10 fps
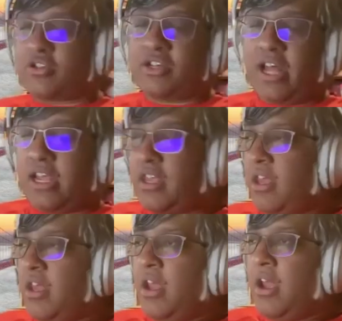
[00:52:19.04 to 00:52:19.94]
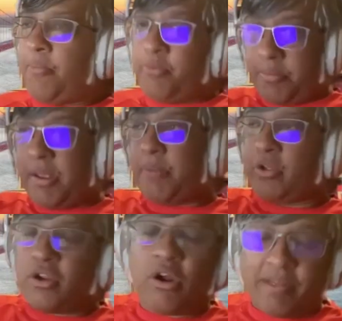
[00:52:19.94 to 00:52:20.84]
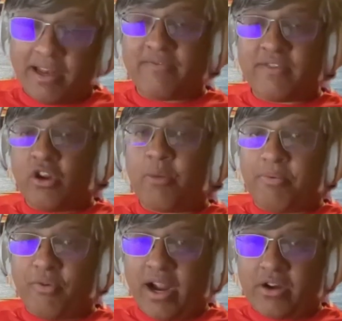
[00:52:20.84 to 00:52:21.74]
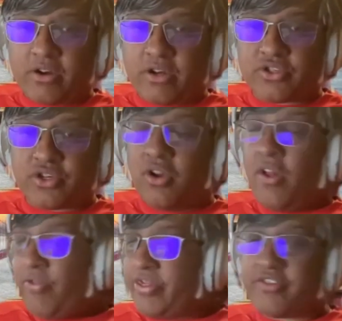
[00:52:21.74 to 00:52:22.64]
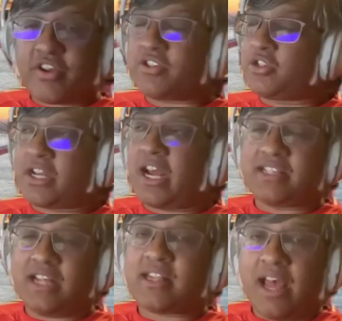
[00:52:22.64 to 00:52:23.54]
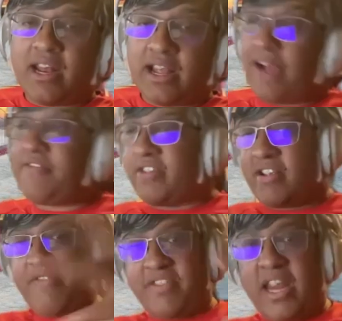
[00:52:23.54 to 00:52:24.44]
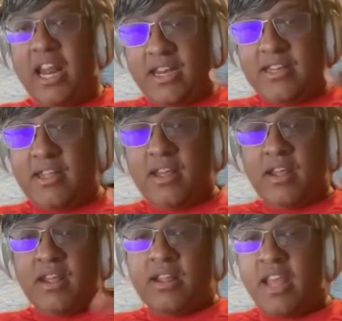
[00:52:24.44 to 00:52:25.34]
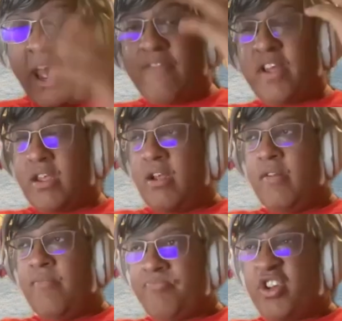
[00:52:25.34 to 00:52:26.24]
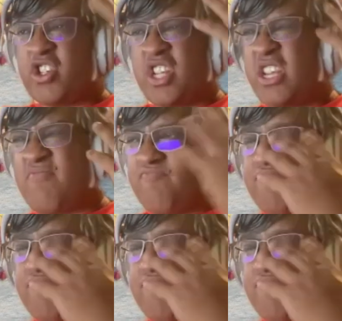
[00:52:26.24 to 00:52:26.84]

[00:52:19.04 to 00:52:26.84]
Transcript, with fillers: look like. But the people in Europe that lived in Europe before agriculture, the skulls look kind of like that. Like I've seen it. They have like, they're just like